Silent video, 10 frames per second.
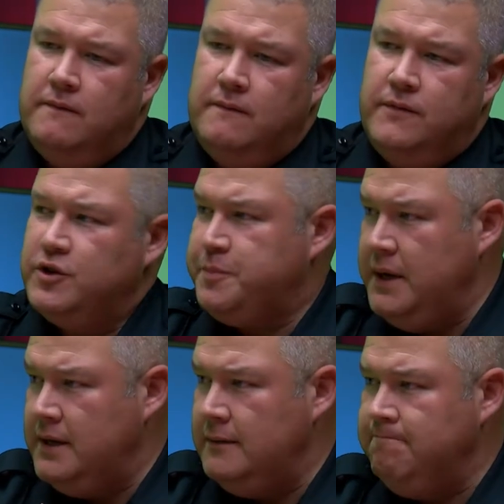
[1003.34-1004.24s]
for
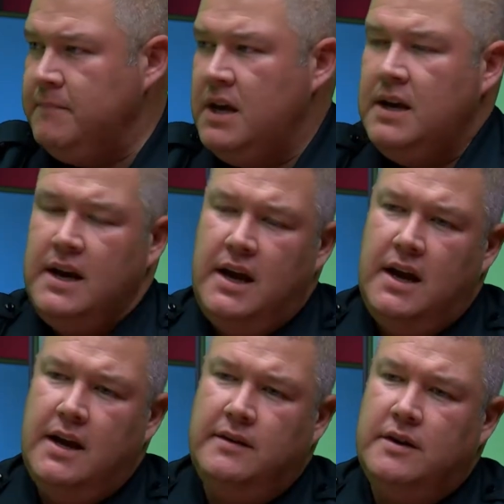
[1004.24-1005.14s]
speeding
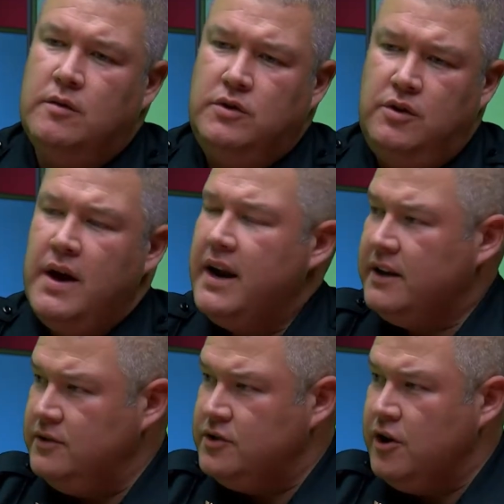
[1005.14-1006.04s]
and you had a
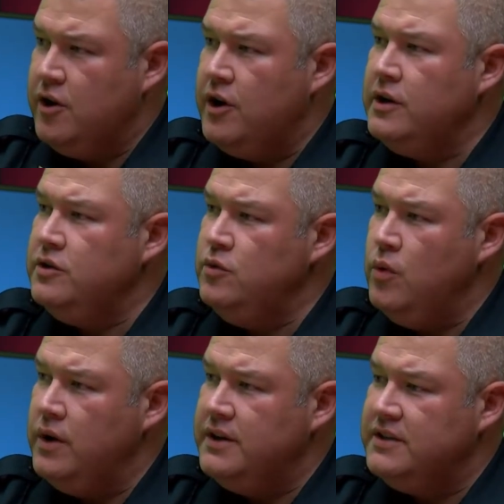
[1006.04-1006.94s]
concern and you
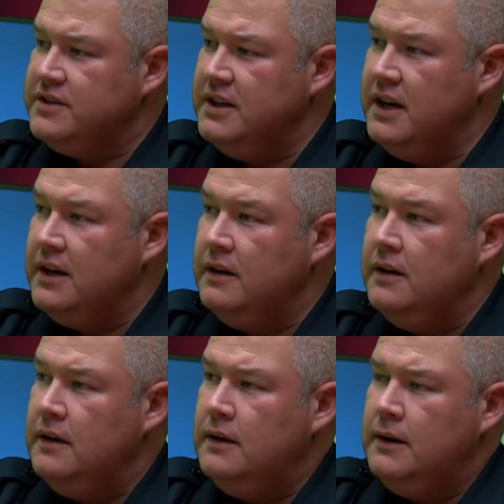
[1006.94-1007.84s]
wanted to see it,
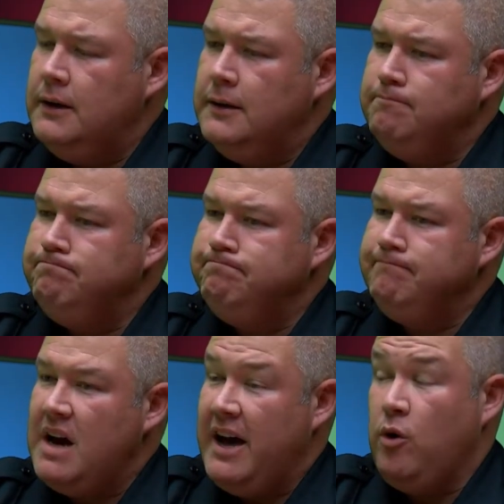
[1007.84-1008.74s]

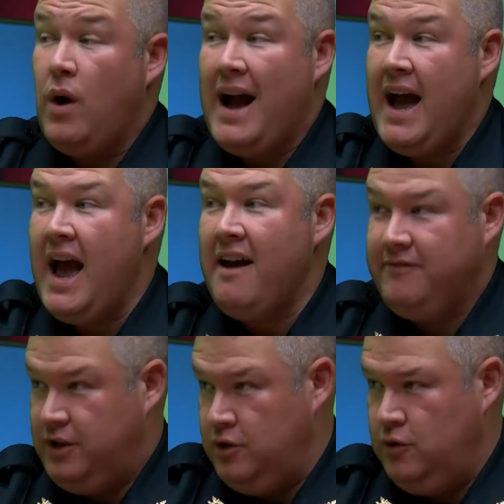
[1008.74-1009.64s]
I don't
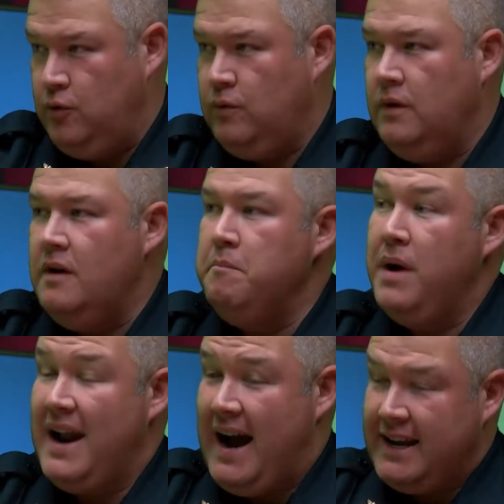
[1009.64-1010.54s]
have to,
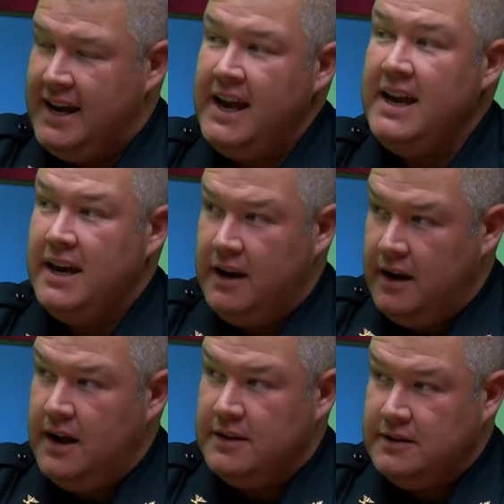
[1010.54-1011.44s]
but I
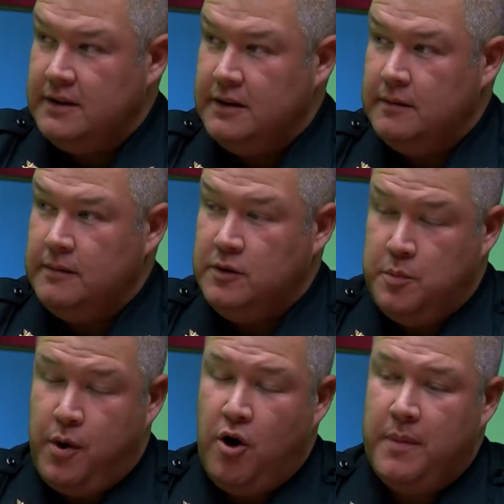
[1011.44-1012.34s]
can, as the
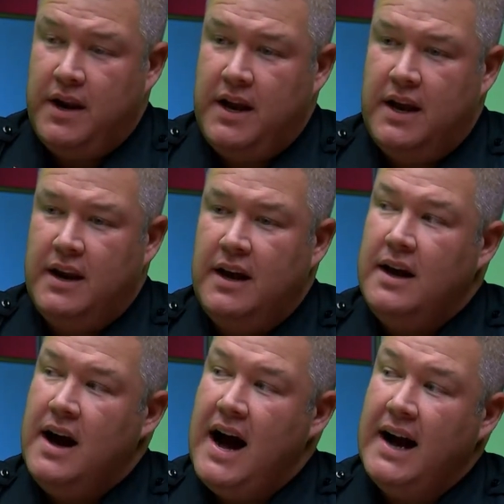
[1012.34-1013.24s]
department head,
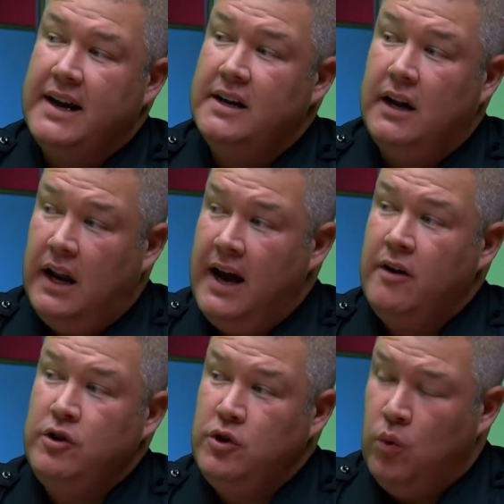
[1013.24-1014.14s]
I can allow
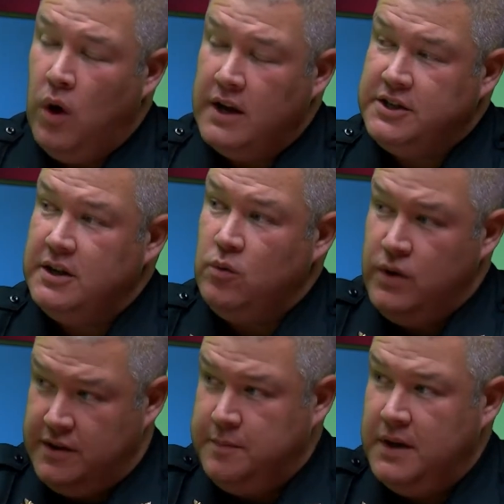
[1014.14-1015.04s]
you to watch it
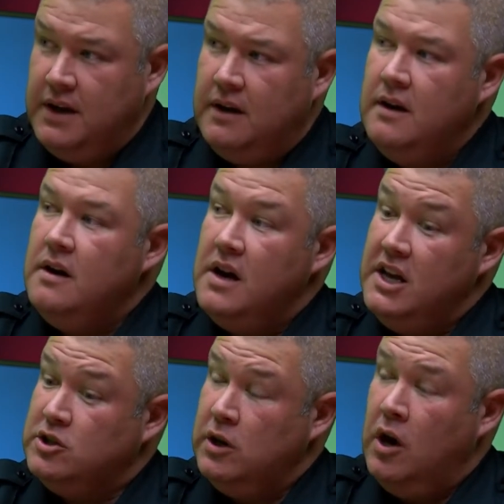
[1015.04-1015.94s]
with me
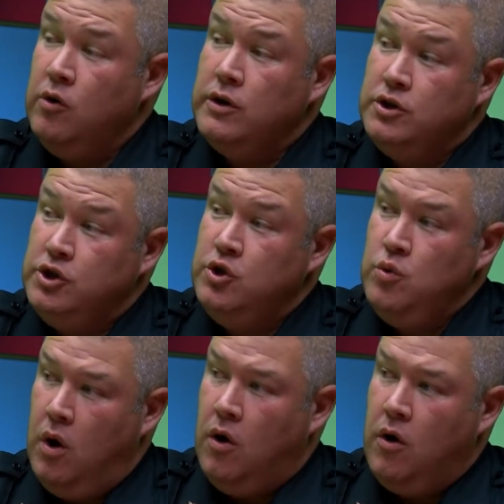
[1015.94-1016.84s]
as long as
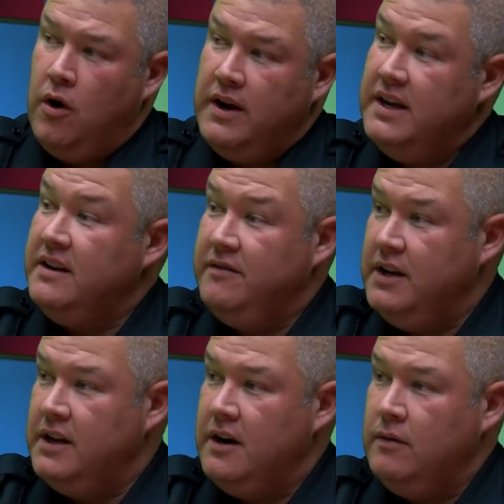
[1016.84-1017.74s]
you are in the video.